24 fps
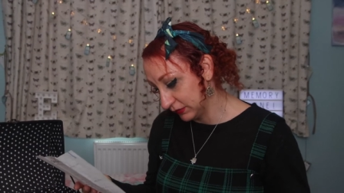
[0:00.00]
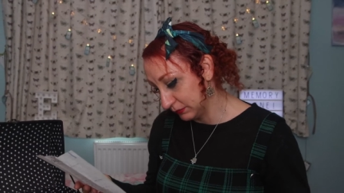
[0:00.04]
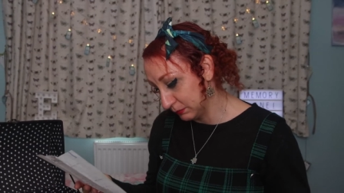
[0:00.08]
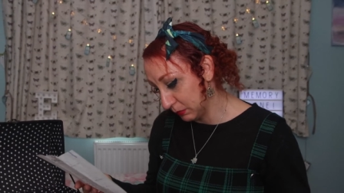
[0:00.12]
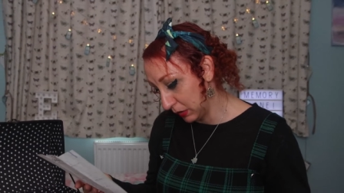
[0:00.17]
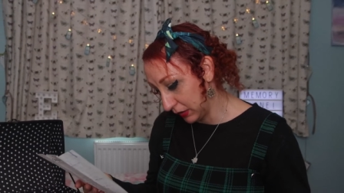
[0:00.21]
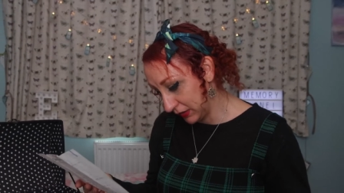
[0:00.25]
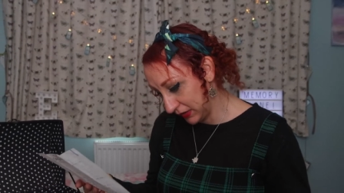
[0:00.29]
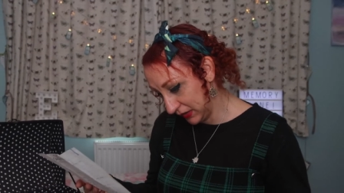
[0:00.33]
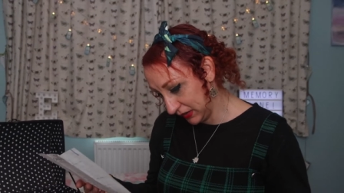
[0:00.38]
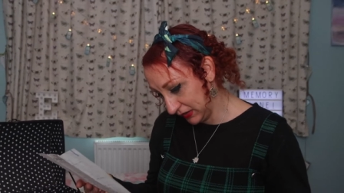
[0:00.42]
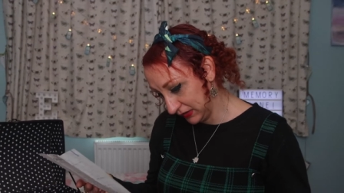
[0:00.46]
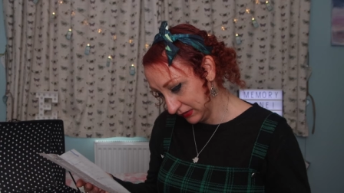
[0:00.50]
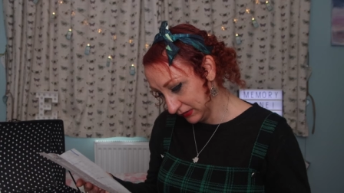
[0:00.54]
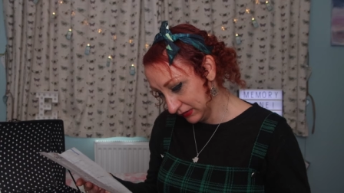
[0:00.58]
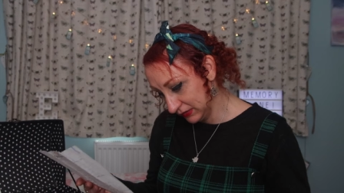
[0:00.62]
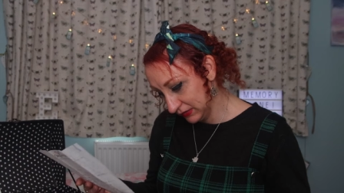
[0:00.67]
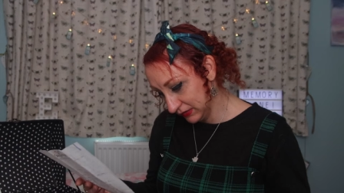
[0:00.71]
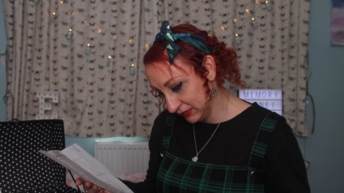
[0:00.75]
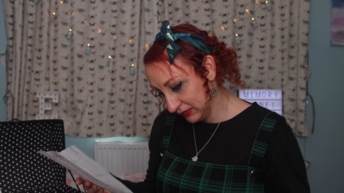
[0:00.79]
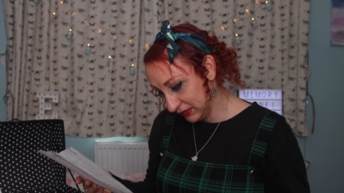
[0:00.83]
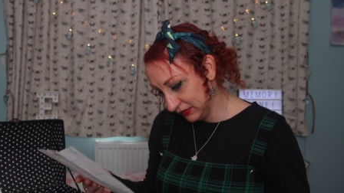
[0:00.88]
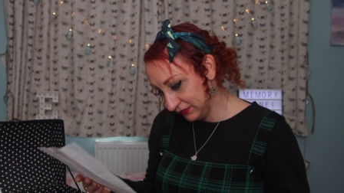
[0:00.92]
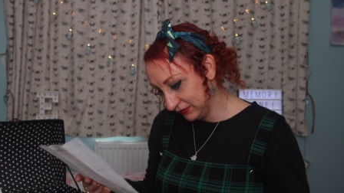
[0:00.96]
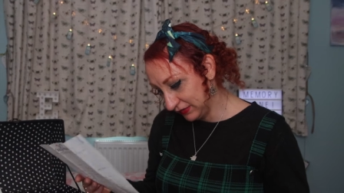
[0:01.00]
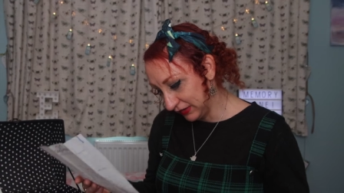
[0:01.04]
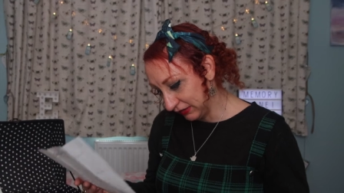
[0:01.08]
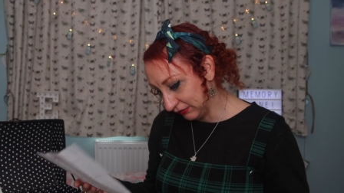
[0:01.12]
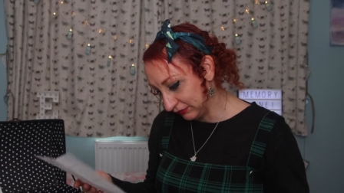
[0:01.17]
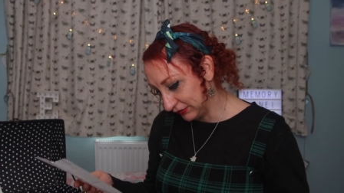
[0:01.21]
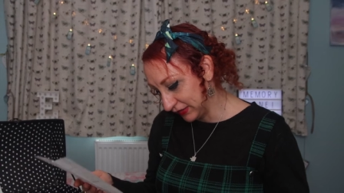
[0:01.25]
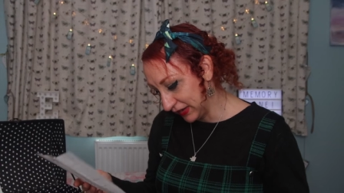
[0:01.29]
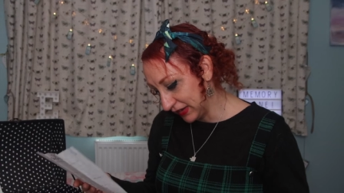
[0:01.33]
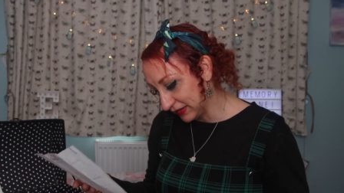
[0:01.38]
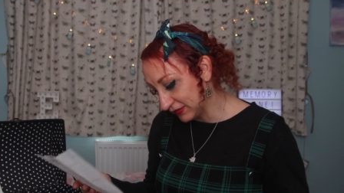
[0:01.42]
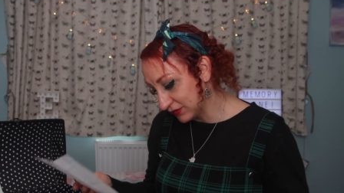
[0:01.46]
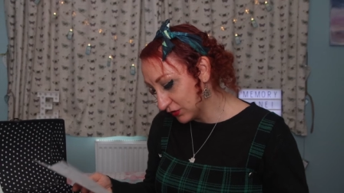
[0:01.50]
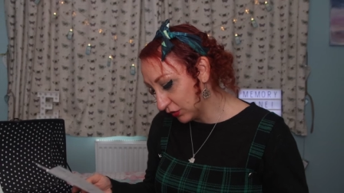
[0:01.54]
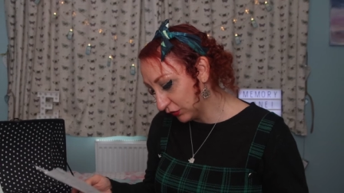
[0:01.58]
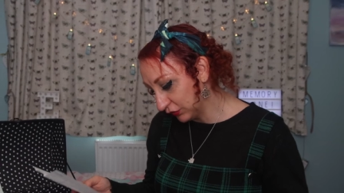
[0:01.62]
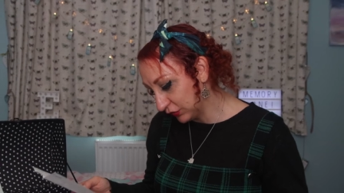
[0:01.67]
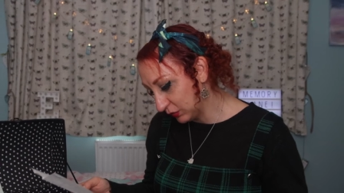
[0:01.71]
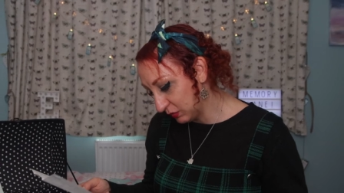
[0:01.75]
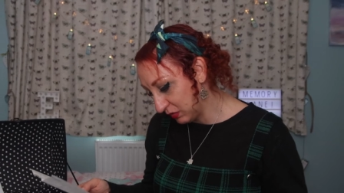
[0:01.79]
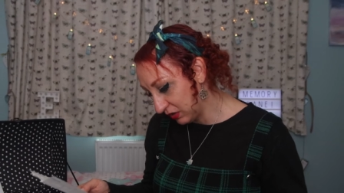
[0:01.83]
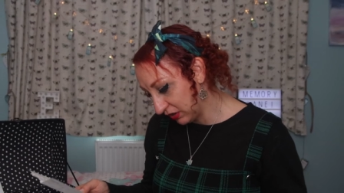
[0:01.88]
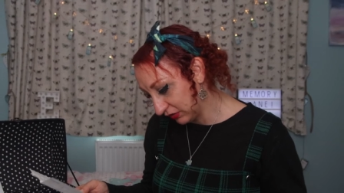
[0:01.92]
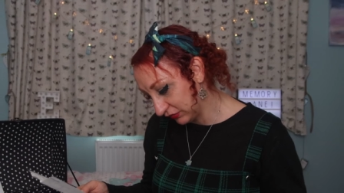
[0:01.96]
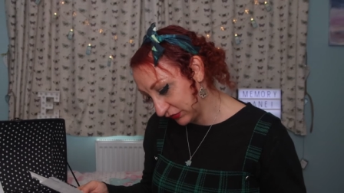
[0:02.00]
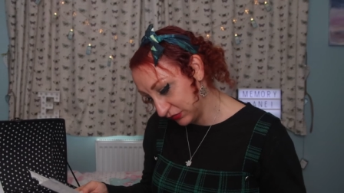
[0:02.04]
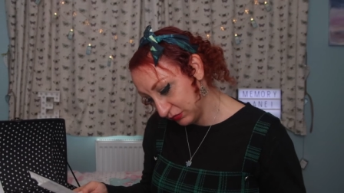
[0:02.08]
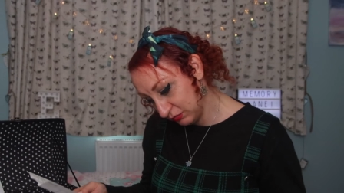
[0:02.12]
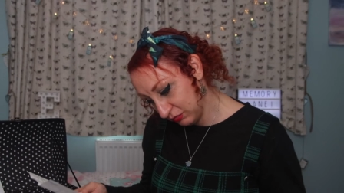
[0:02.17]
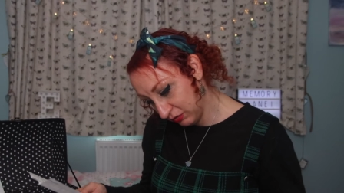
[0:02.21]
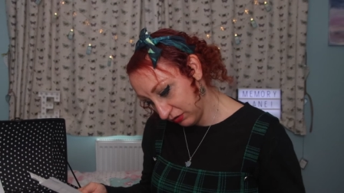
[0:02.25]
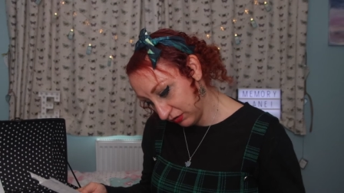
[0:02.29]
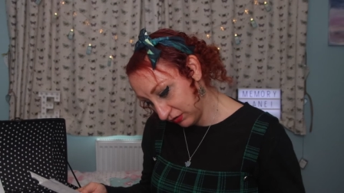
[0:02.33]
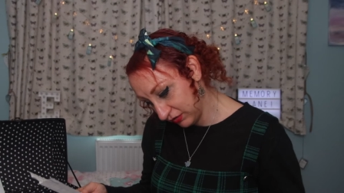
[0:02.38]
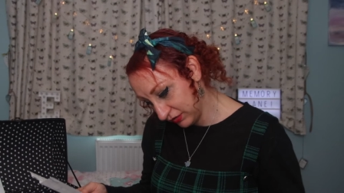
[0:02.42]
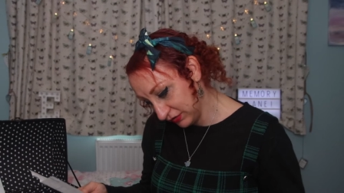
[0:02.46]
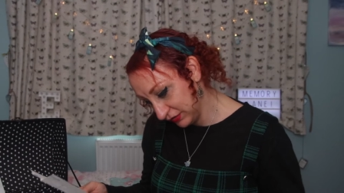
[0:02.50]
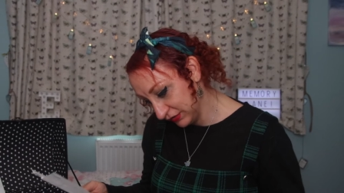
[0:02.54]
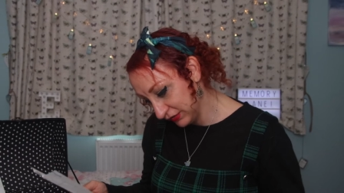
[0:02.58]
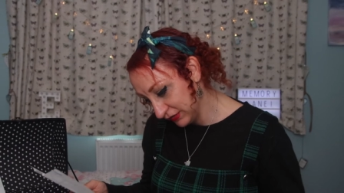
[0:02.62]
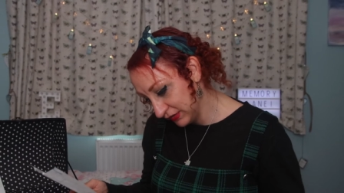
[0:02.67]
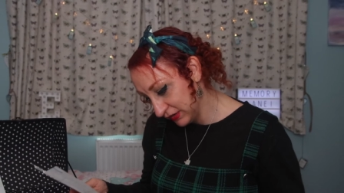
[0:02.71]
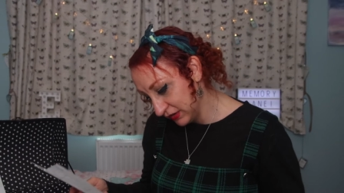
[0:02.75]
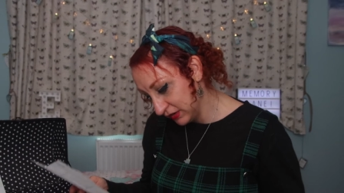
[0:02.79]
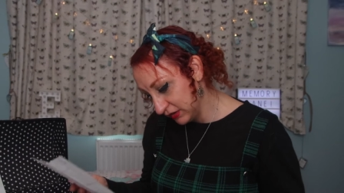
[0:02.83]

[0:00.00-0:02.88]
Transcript: money. Tell Dad not to work too hard.